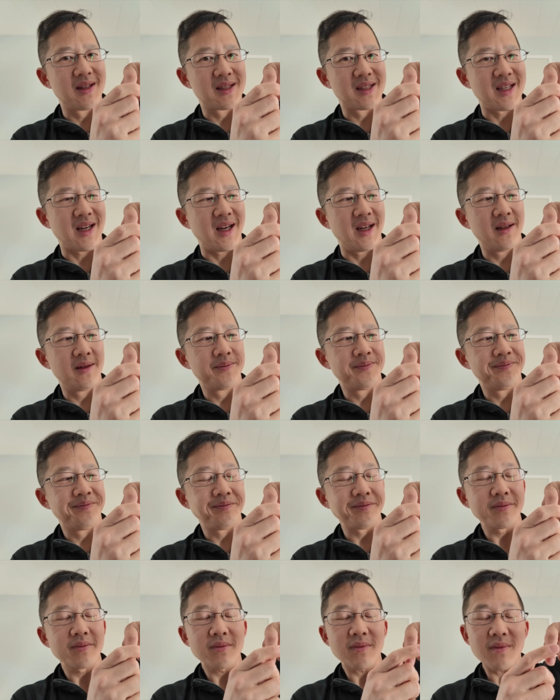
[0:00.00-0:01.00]
the side,
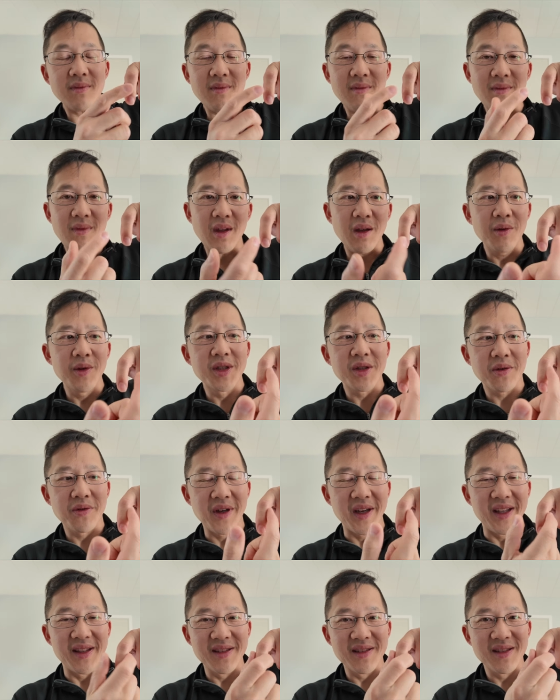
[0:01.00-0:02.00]
which
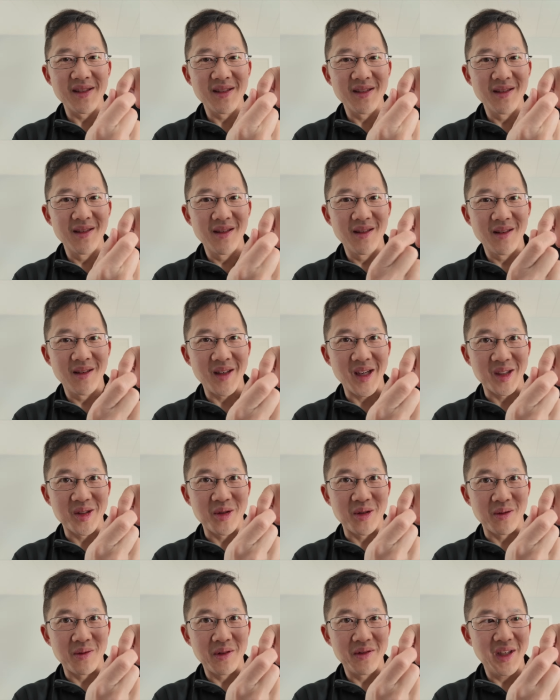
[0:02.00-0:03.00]
creates
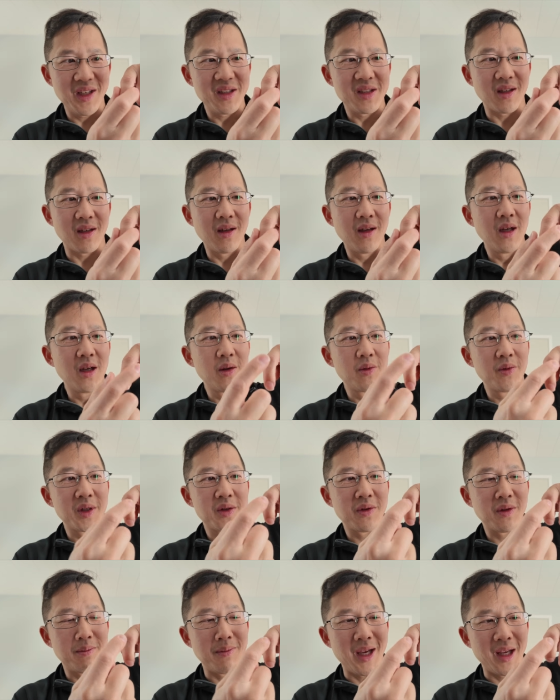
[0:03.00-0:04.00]
external rotation,
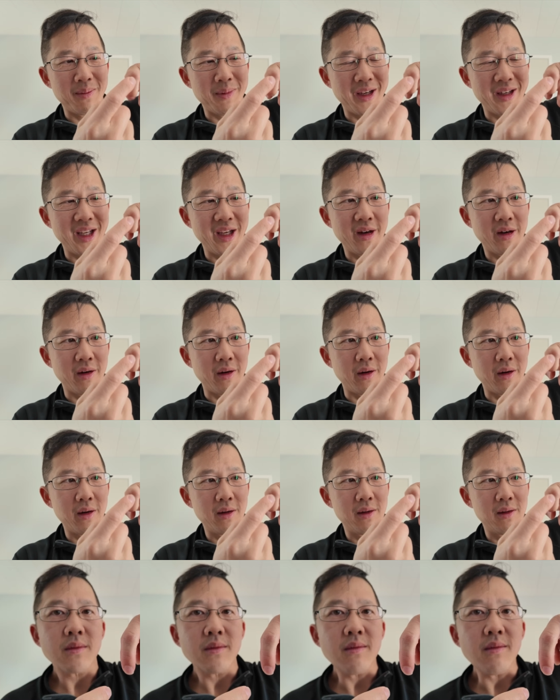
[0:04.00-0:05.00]
which would make my knee hurt.
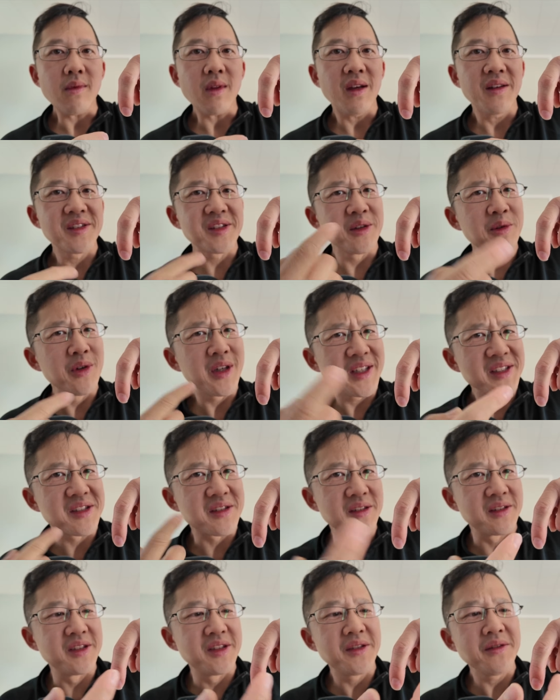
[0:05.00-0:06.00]
So what I
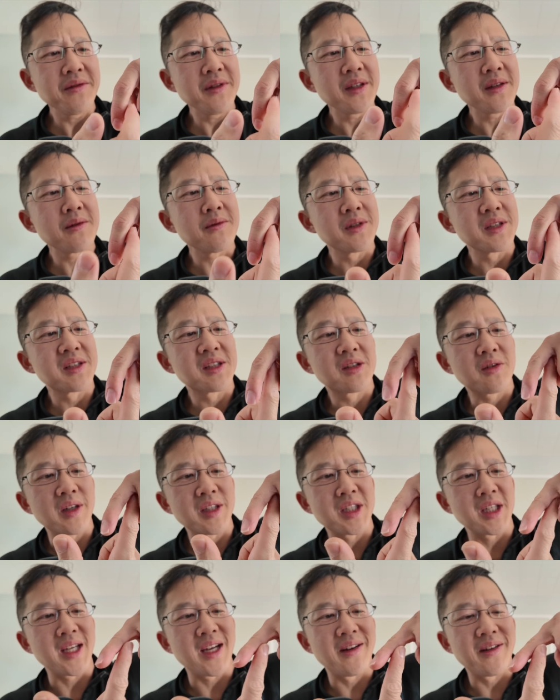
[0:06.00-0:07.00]
started doing was
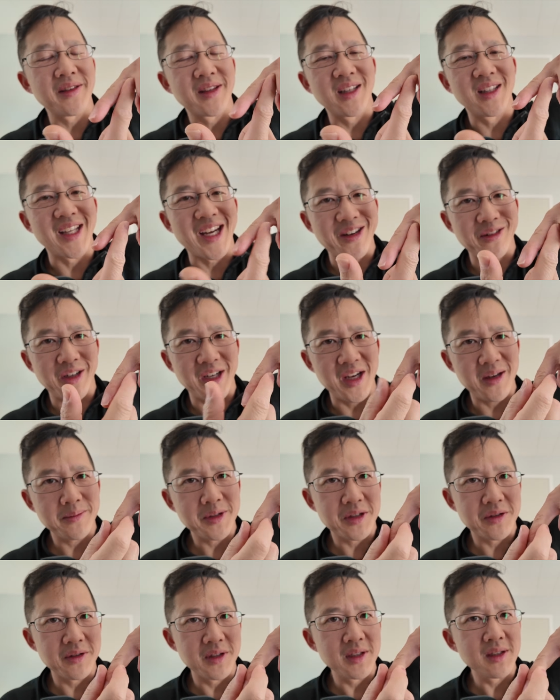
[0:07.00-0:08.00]
stretching out the lateral
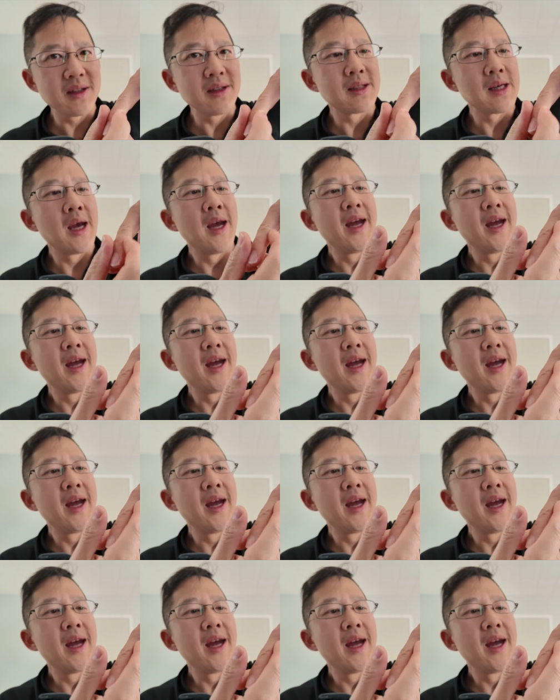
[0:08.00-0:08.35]
hamstring,